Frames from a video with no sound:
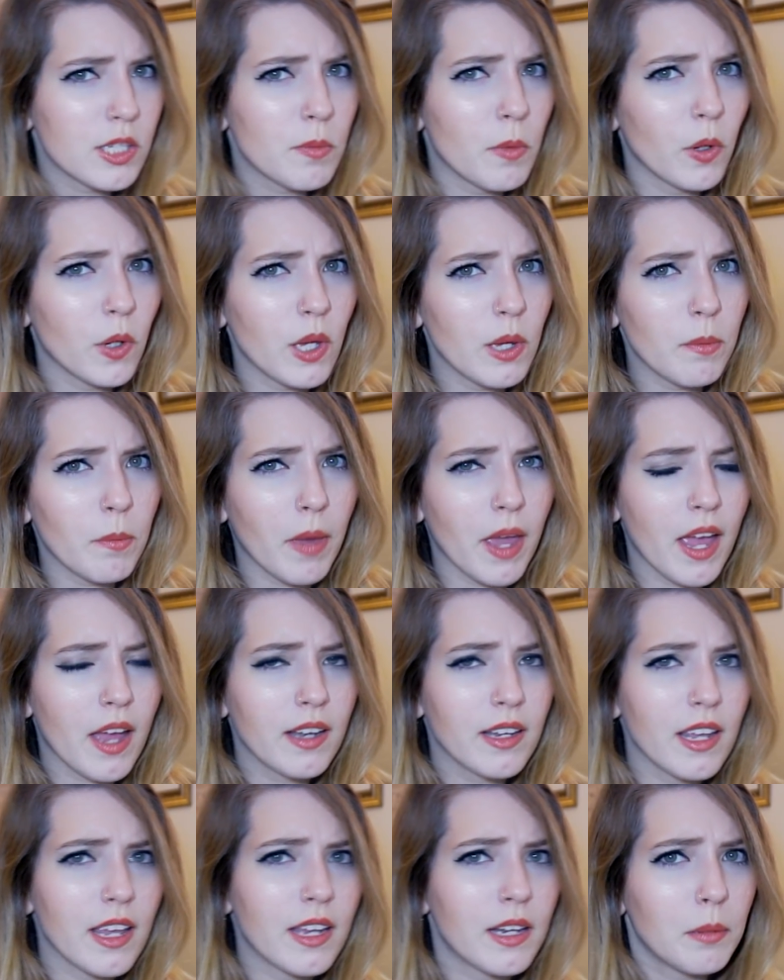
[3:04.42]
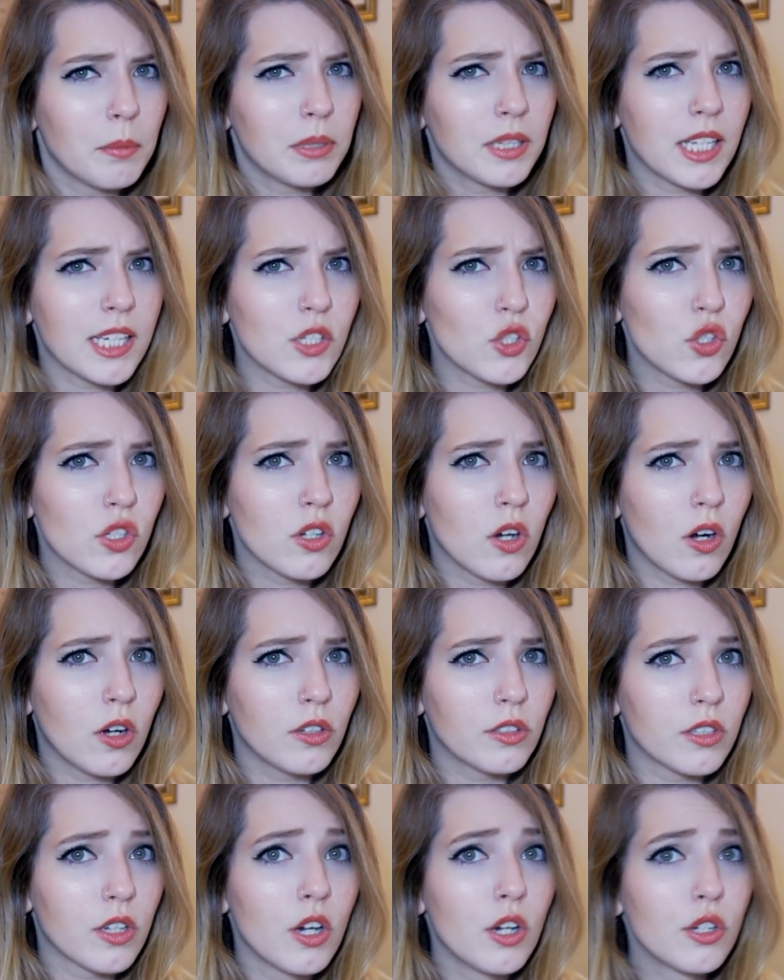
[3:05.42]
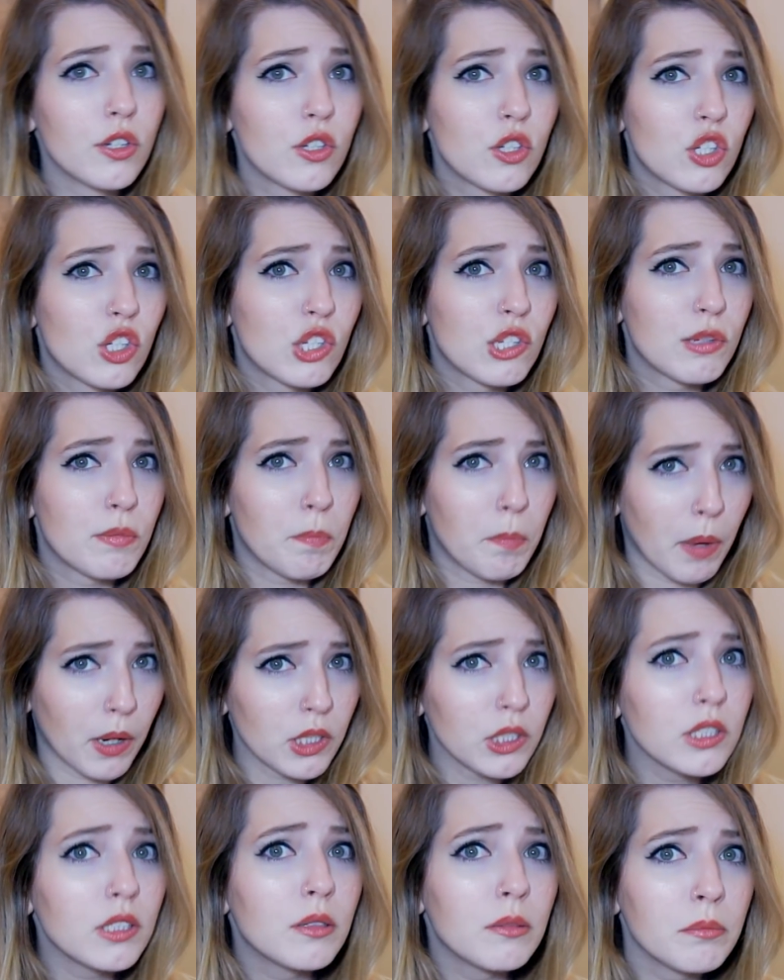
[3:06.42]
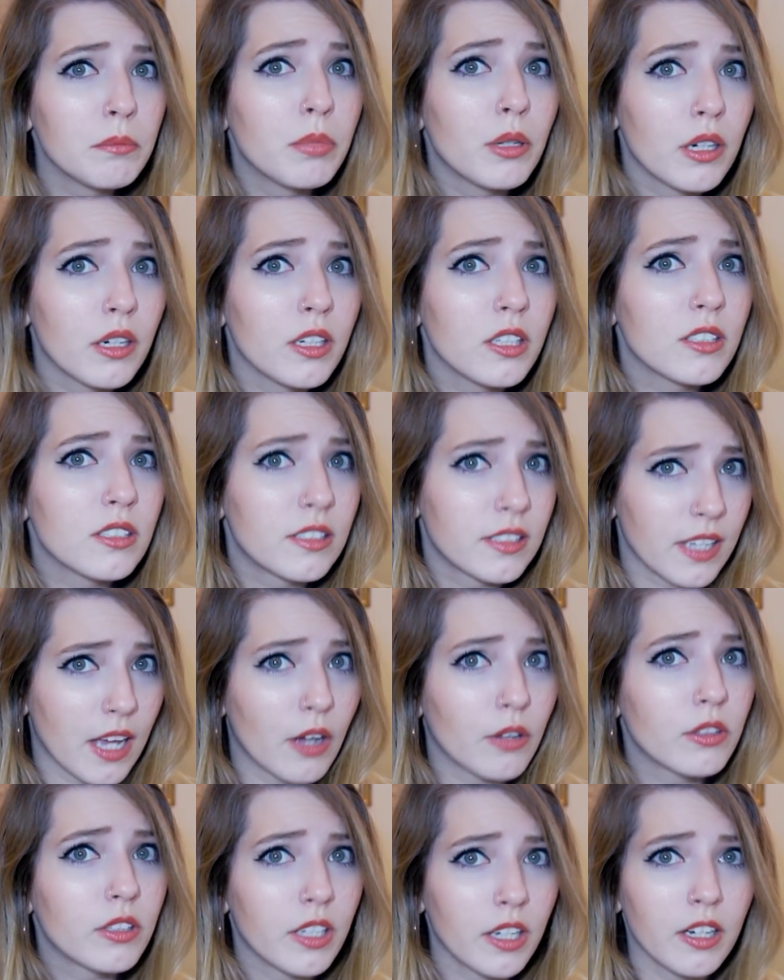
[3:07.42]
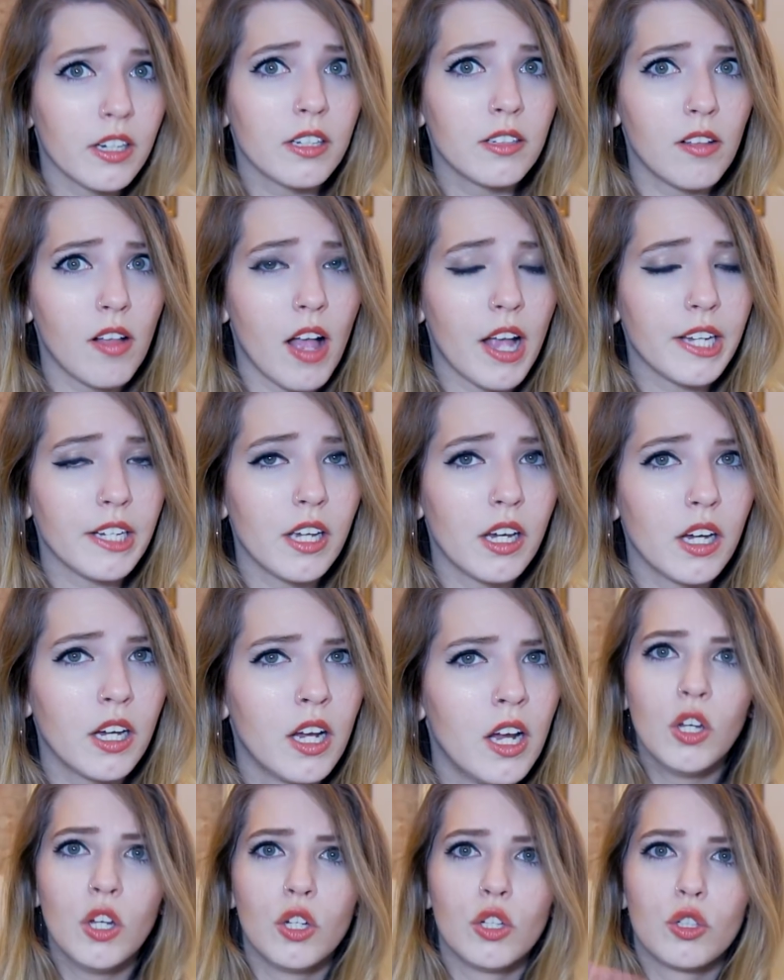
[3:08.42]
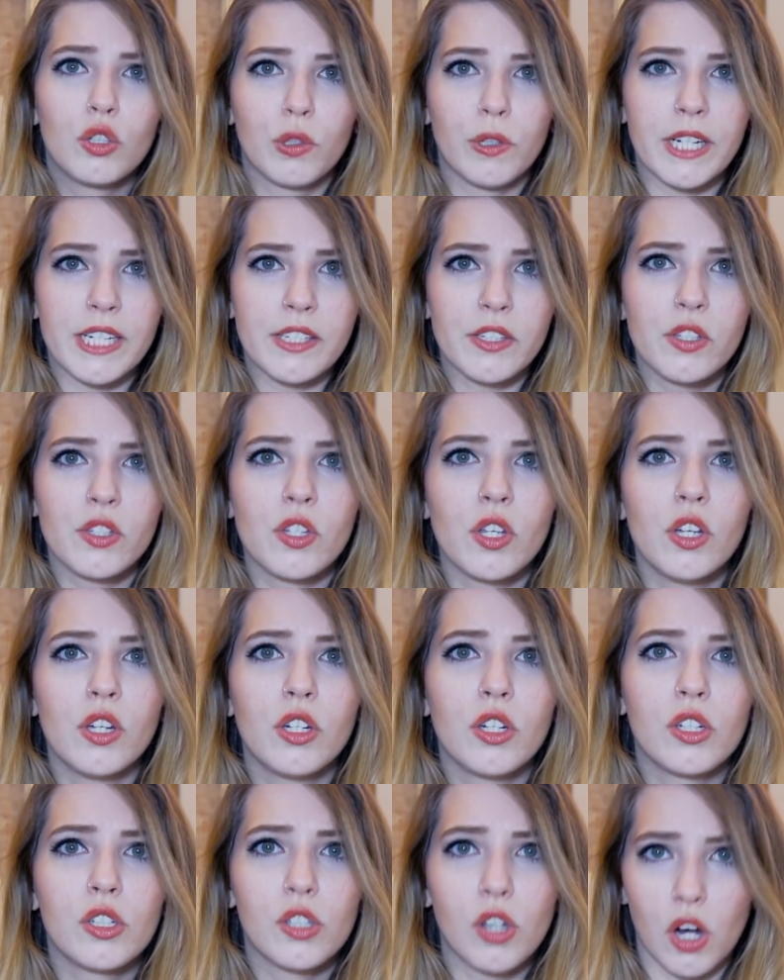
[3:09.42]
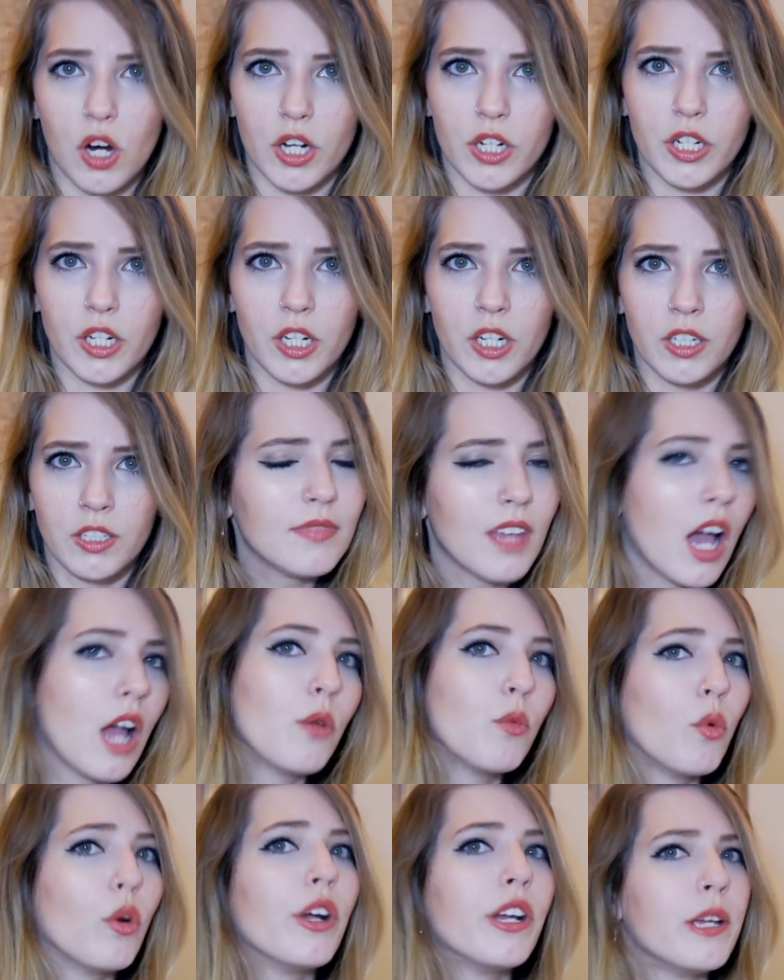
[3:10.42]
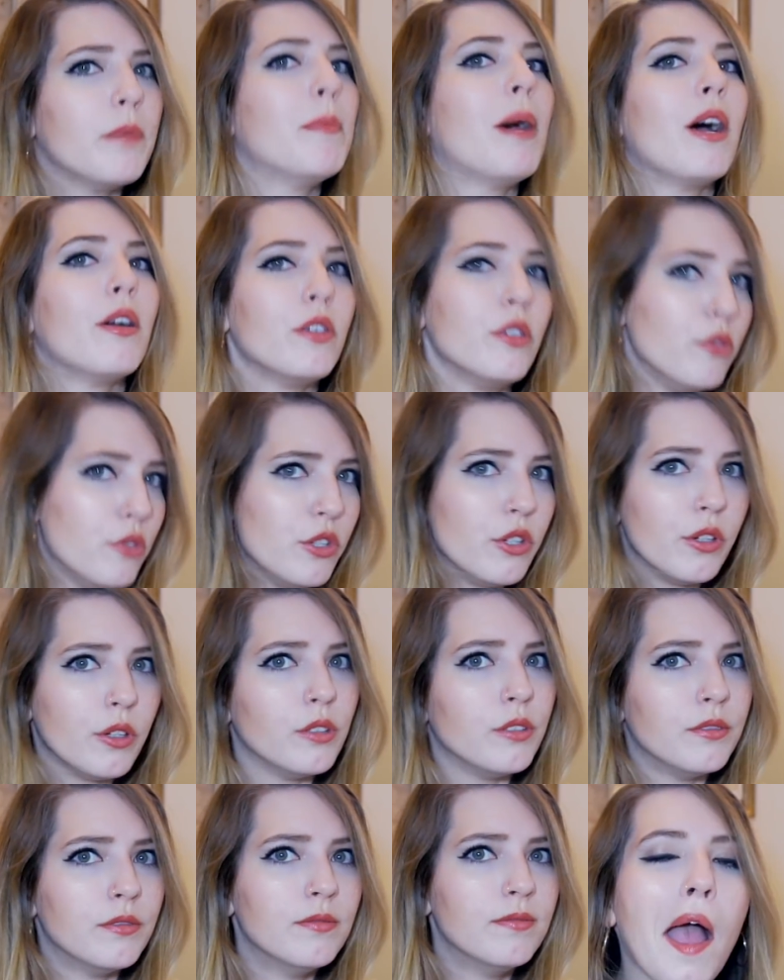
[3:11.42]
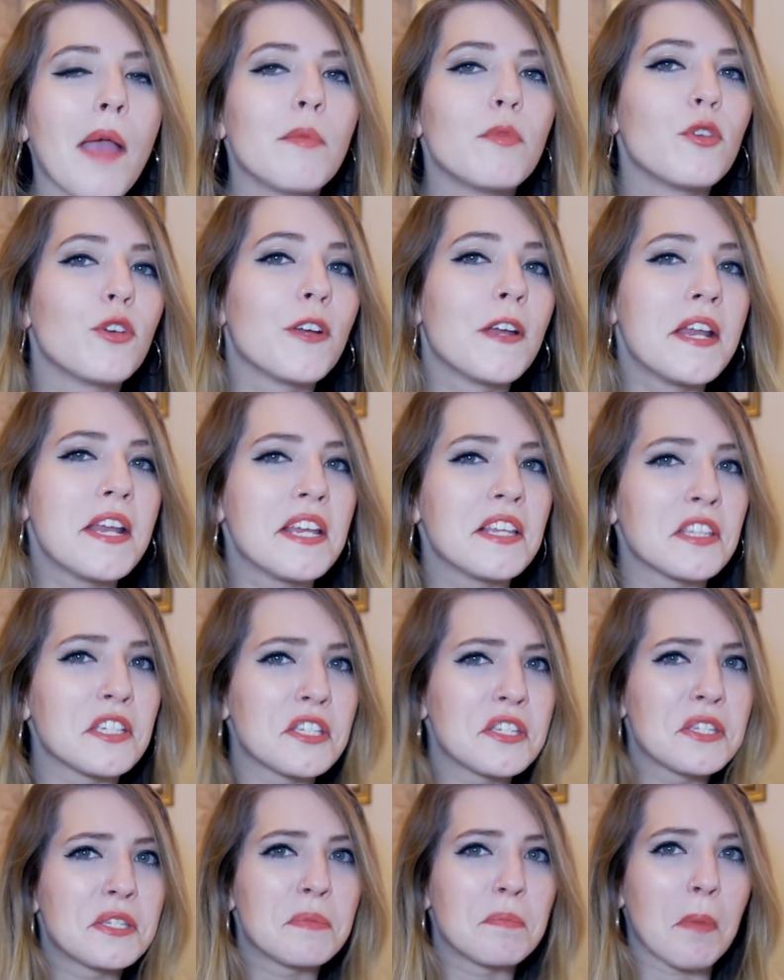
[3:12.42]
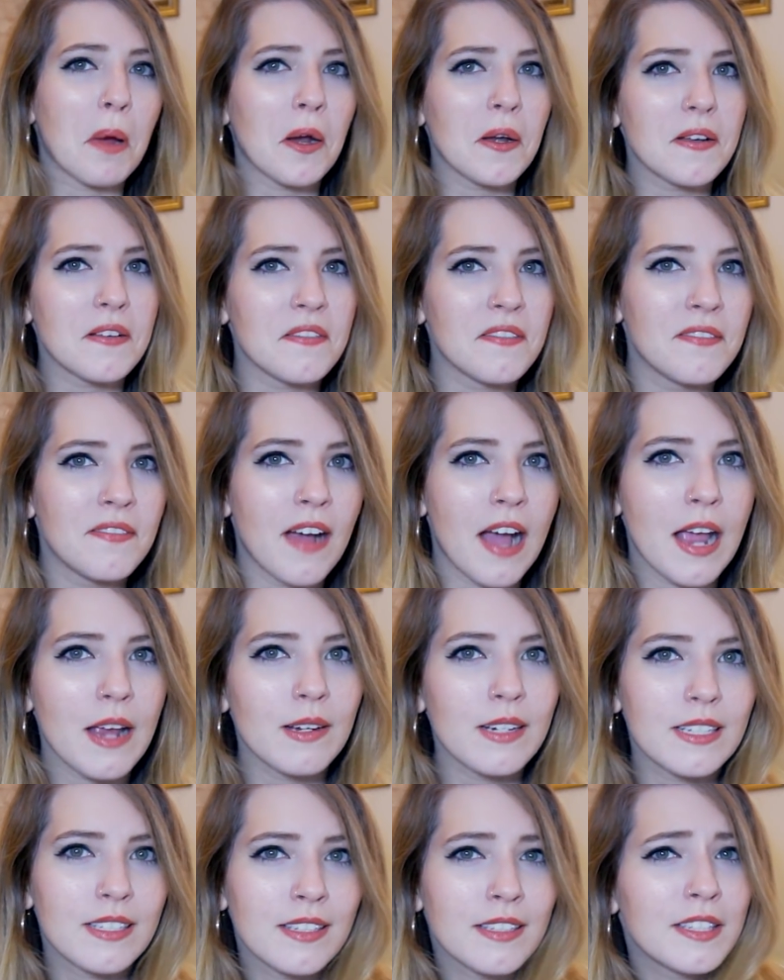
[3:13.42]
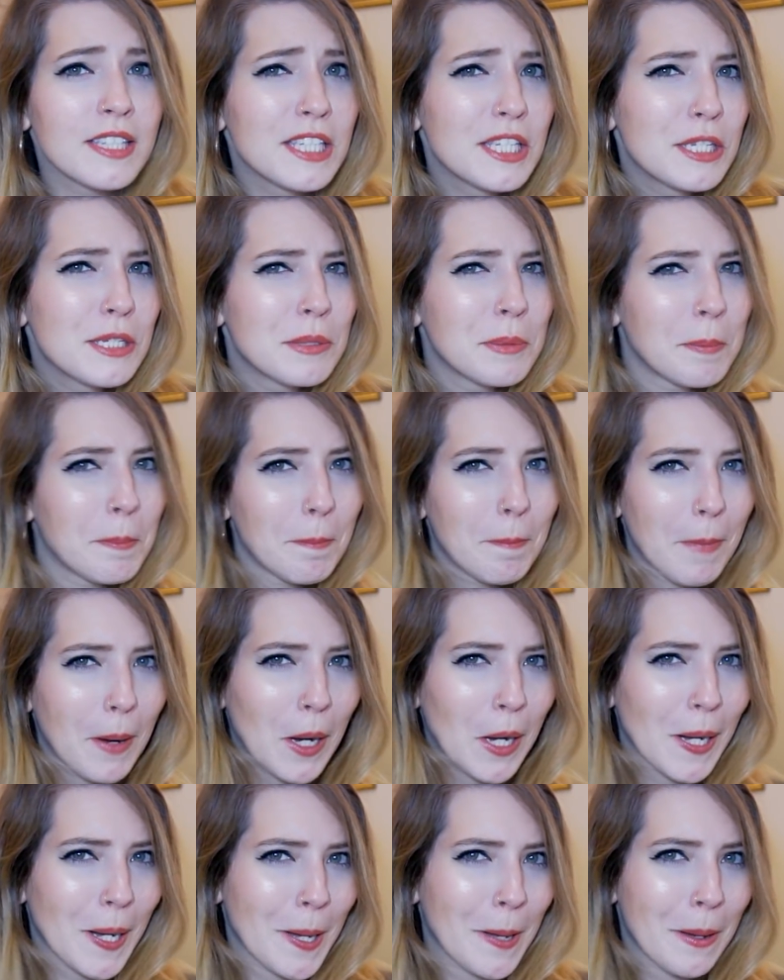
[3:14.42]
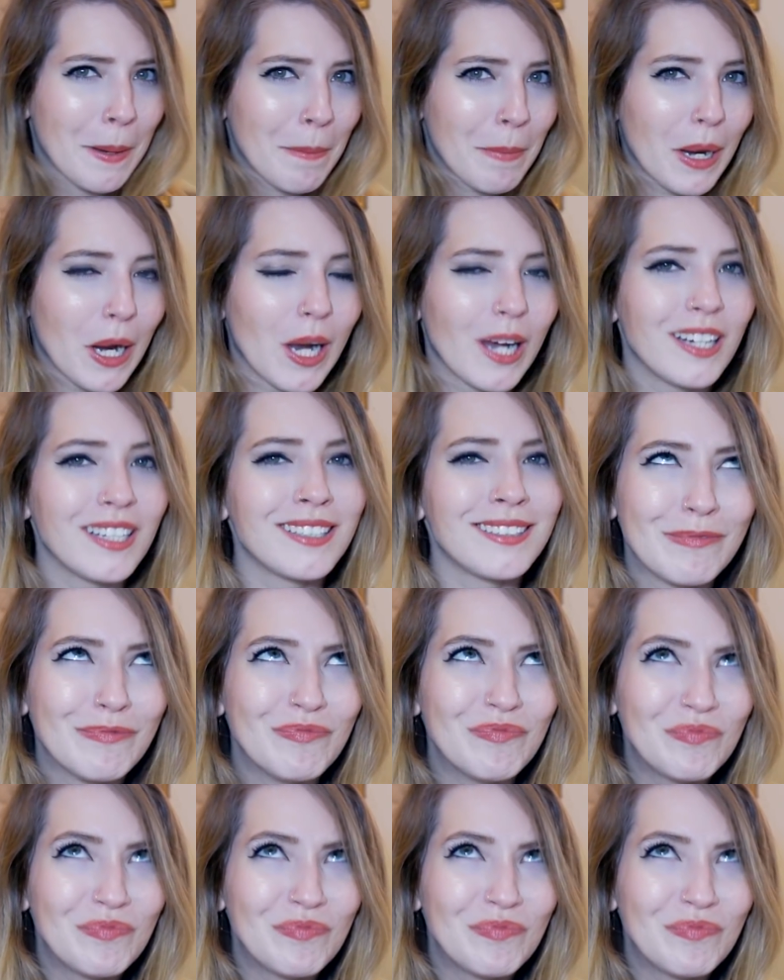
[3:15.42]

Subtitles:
smoking man in a place called Spartanburg, South Carolina? Chris Carter, I worry about you, dude. I'm creating the Spartan virus in Spartanburg.